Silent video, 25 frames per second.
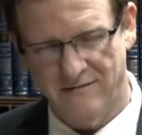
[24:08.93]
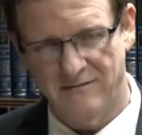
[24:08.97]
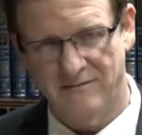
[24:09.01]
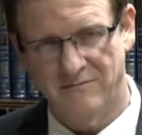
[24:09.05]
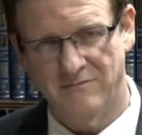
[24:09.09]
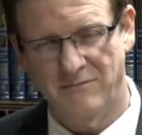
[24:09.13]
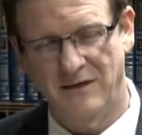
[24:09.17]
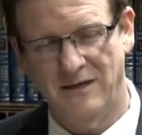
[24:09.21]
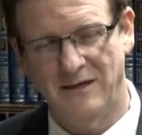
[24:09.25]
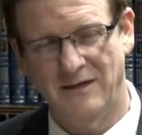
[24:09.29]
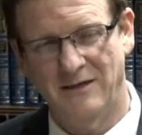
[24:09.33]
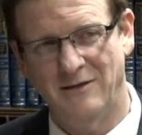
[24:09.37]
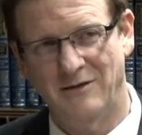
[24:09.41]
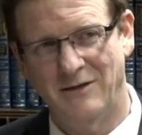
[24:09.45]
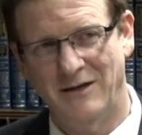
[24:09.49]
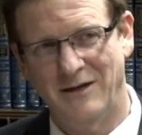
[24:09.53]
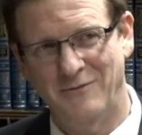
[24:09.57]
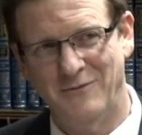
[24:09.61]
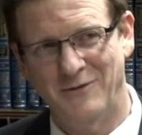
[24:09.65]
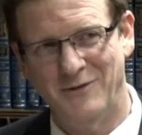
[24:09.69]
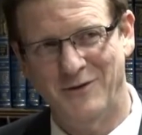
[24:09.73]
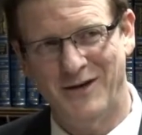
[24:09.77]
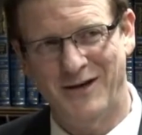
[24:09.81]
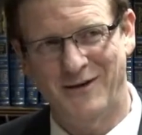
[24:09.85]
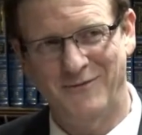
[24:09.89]
meaning
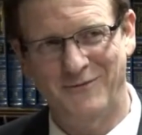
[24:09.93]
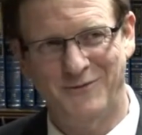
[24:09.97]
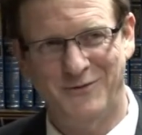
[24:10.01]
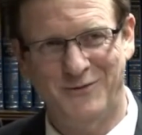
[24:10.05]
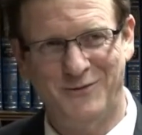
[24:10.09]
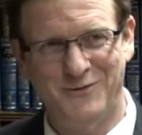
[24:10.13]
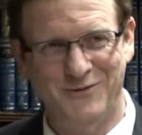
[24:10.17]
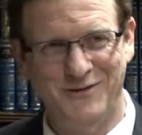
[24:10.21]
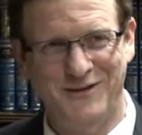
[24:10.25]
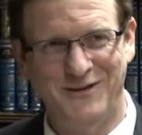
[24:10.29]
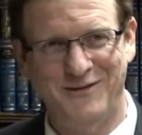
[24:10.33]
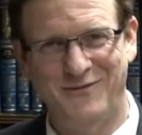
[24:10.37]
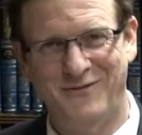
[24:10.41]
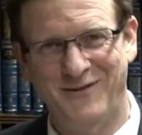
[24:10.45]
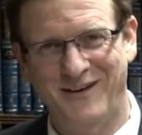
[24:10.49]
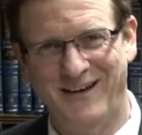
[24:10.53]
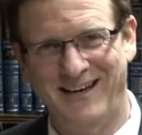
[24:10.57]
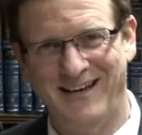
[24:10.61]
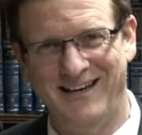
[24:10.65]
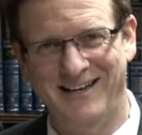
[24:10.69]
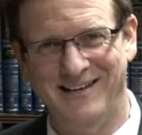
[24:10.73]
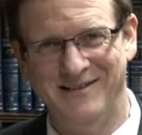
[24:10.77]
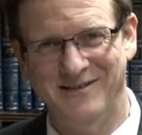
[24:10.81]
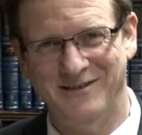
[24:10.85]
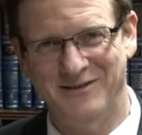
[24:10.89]
even you have two different
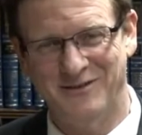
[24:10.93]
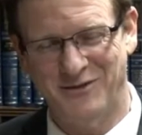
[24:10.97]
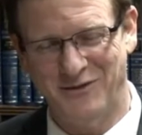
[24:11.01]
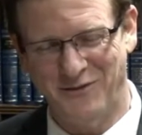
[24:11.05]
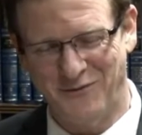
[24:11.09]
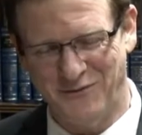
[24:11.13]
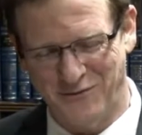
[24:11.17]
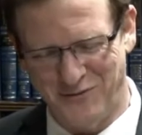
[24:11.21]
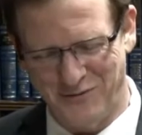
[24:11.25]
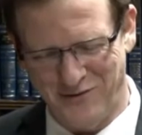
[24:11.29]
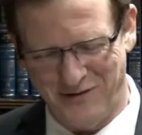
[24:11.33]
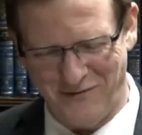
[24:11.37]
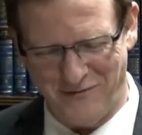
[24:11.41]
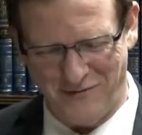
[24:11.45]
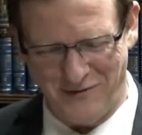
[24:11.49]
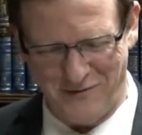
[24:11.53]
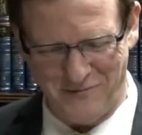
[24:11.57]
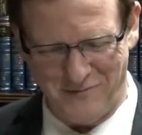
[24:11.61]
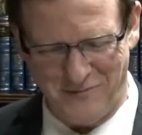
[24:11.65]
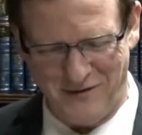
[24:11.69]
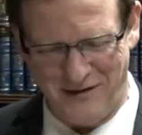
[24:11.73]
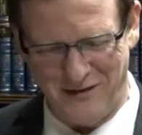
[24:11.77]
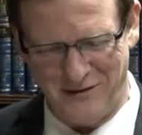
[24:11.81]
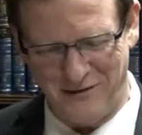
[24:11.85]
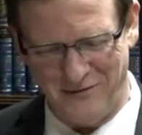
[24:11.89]
leaders of two different
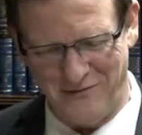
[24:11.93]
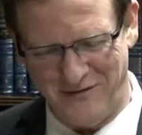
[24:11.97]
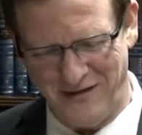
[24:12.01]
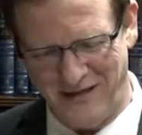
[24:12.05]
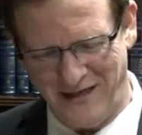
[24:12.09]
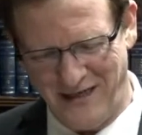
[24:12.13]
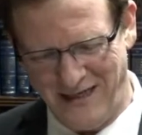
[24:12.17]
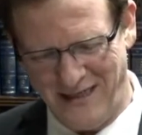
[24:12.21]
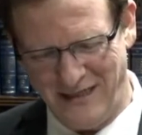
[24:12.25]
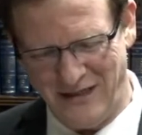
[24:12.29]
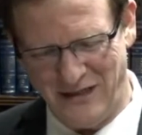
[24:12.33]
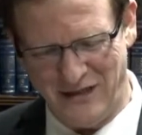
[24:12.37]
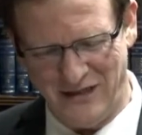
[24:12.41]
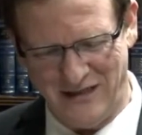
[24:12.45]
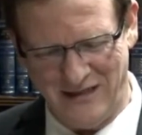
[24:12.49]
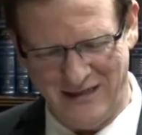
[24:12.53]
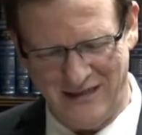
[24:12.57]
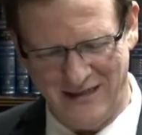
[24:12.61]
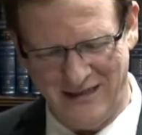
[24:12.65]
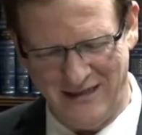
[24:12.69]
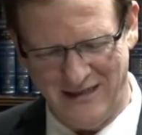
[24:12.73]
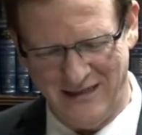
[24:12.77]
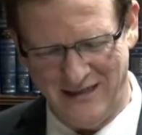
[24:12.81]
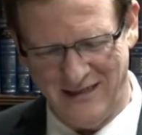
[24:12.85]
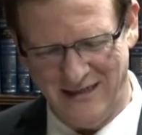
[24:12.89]
part of the
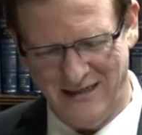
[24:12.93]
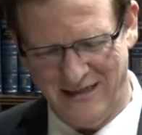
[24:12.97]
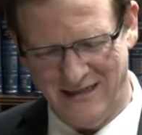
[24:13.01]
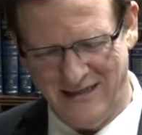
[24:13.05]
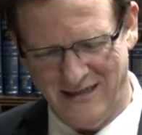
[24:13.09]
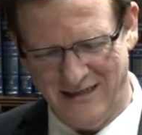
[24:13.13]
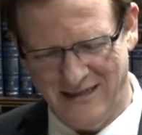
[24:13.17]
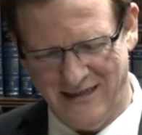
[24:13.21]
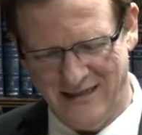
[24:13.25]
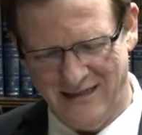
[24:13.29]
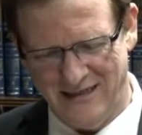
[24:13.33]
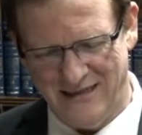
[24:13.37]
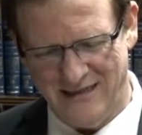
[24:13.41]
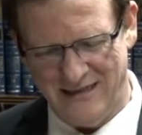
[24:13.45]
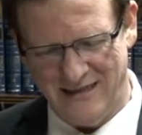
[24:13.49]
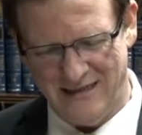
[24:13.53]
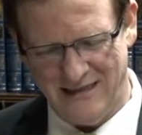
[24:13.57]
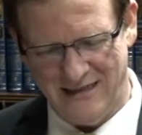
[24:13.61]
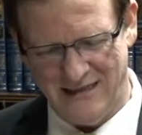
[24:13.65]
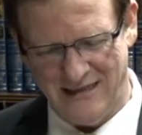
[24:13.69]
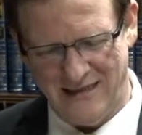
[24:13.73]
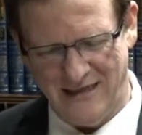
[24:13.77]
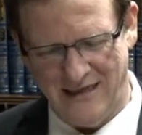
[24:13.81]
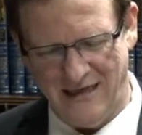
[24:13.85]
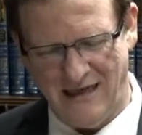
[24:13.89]
nation,
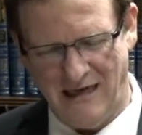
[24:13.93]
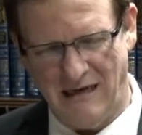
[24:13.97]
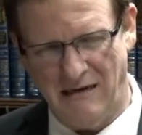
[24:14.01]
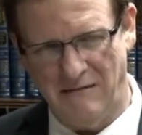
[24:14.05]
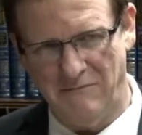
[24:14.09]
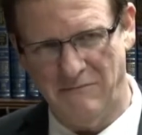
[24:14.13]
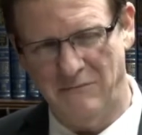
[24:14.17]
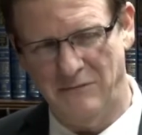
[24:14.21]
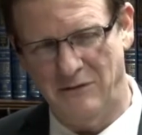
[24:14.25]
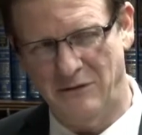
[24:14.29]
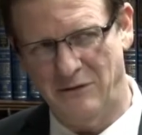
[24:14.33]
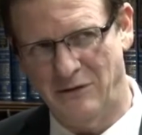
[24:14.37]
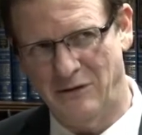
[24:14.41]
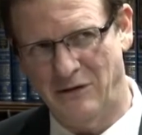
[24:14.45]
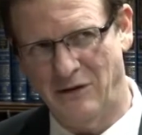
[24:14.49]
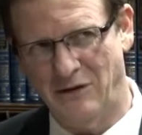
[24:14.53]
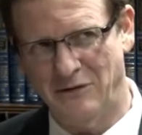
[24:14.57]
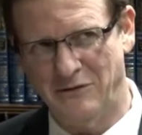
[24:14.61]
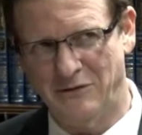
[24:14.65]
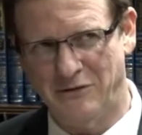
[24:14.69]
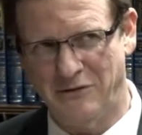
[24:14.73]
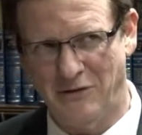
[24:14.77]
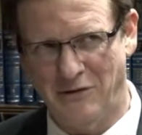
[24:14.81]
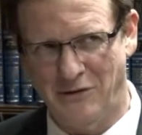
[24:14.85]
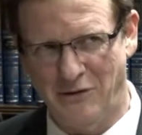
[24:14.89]
um, you
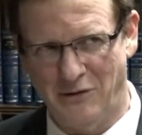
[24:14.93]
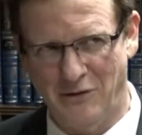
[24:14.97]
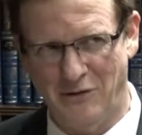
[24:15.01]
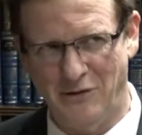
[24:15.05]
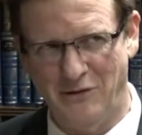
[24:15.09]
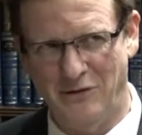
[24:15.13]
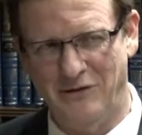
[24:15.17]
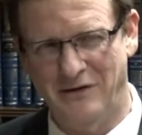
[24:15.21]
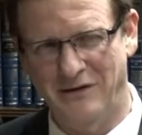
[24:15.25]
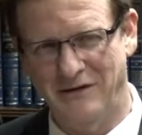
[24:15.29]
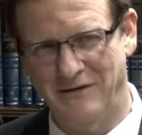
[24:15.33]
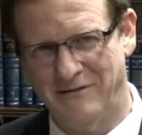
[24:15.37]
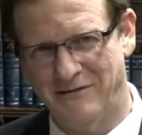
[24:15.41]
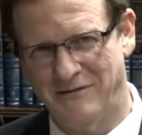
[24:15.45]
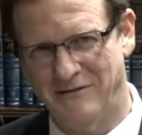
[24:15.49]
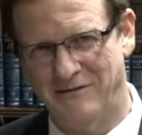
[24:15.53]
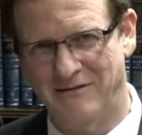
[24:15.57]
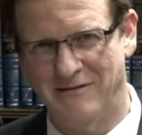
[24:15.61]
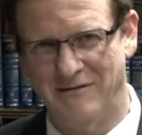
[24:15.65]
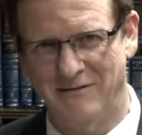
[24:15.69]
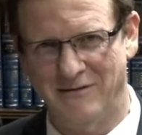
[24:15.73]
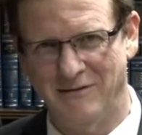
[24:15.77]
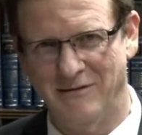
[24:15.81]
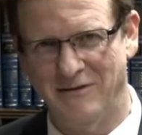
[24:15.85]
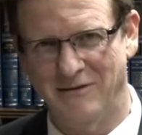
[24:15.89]
not hold that
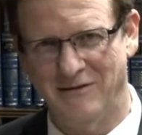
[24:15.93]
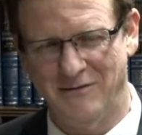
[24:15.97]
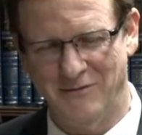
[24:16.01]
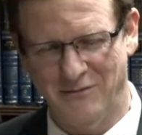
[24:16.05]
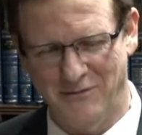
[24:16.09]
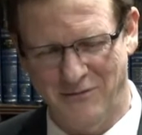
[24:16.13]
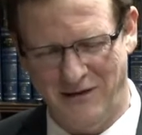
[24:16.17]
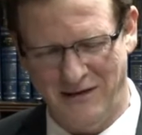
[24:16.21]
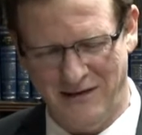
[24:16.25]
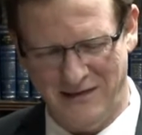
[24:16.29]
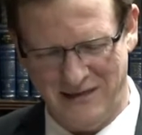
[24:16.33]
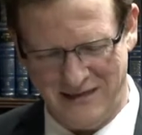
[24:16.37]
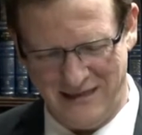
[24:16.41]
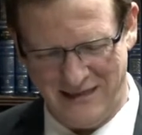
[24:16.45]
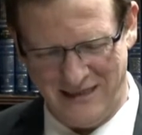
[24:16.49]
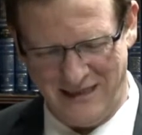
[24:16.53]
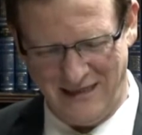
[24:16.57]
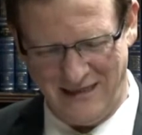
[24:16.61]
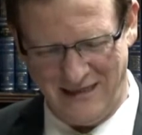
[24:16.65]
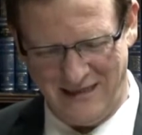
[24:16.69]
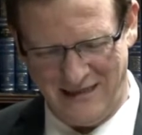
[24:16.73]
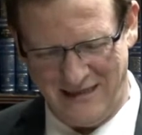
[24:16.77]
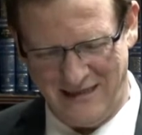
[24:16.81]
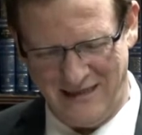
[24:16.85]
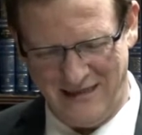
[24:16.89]
one is
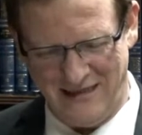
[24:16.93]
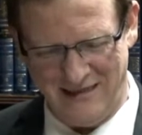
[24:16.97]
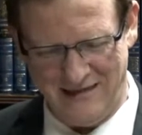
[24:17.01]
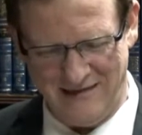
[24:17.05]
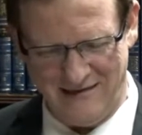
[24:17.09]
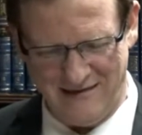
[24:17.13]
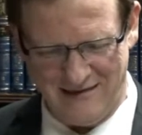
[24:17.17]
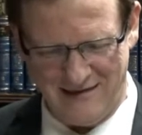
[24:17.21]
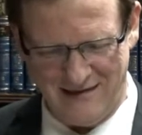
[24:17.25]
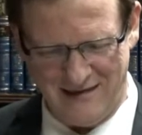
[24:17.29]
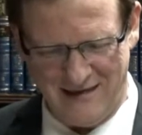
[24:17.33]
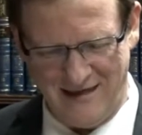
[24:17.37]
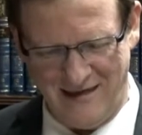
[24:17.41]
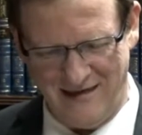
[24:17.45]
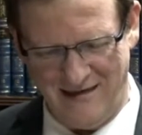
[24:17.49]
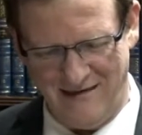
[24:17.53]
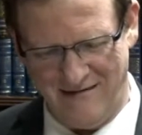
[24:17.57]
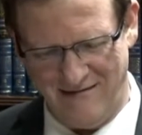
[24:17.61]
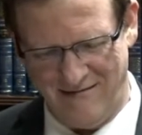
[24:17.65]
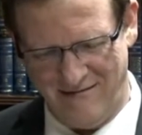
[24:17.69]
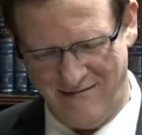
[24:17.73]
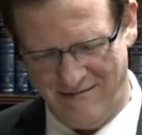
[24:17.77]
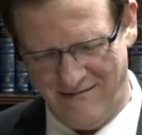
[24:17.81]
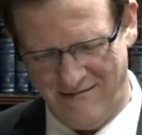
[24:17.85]
not king.